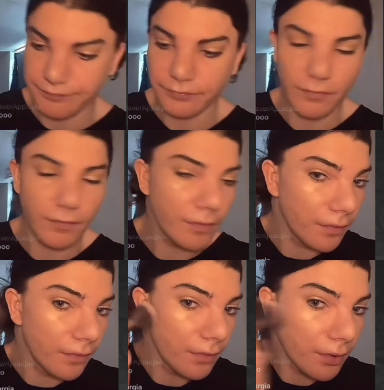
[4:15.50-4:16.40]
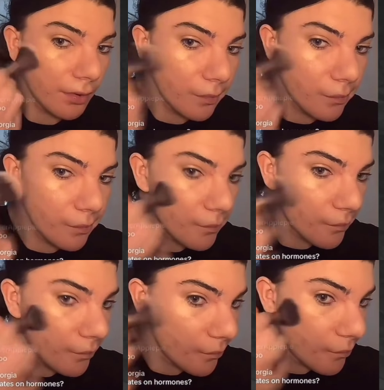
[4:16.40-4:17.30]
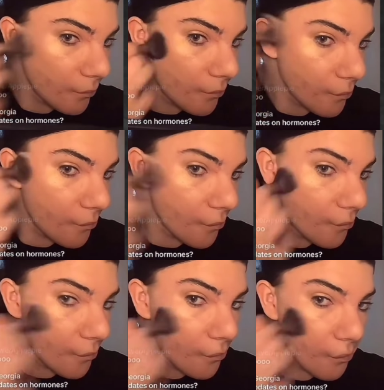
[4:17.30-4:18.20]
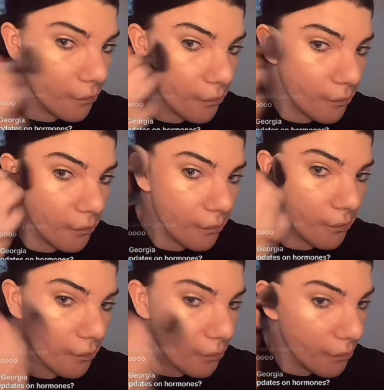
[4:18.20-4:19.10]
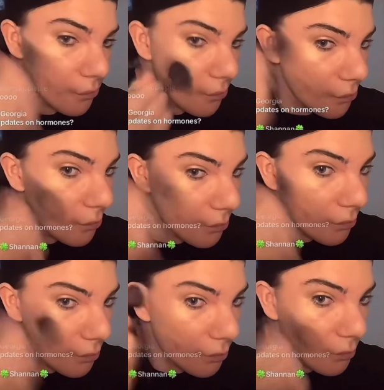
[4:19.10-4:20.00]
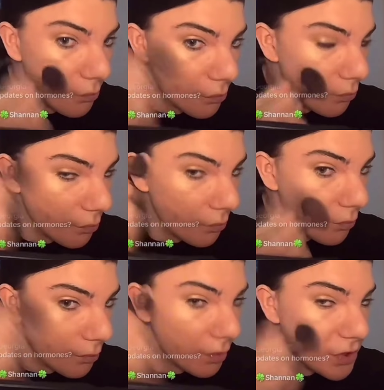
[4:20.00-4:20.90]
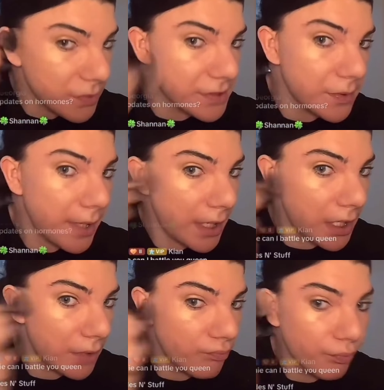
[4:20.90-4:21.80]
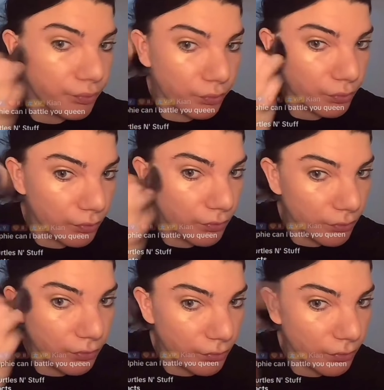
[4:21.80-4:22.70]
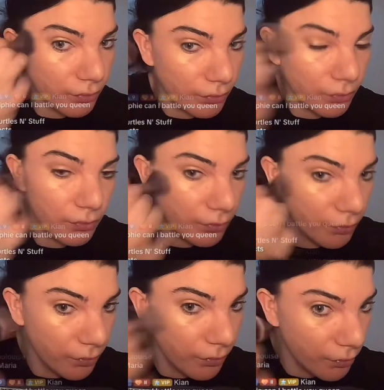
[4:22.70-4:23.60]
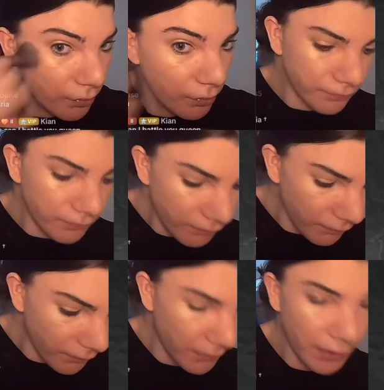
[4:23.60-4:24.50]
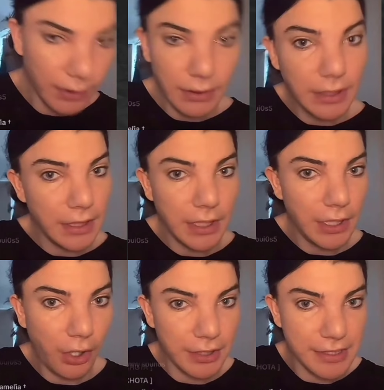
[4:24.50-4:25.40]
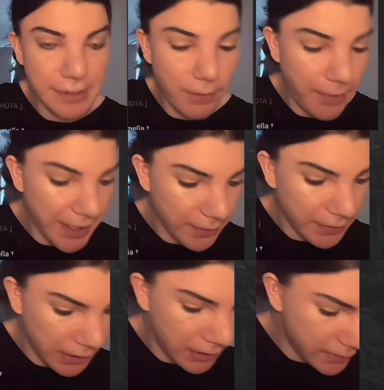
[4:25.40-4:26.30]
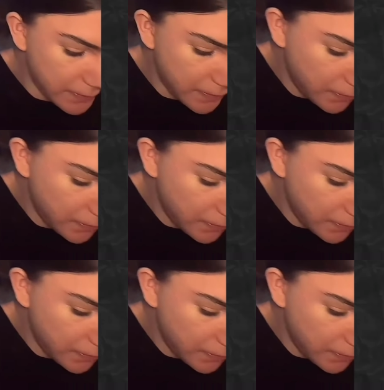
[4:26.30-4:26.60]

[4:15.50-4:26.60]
of a word. Maybe Alphaba dissociated. I don't know some some antonym of adjacent but forget all that all i'm gonna say is as usual i'm just here to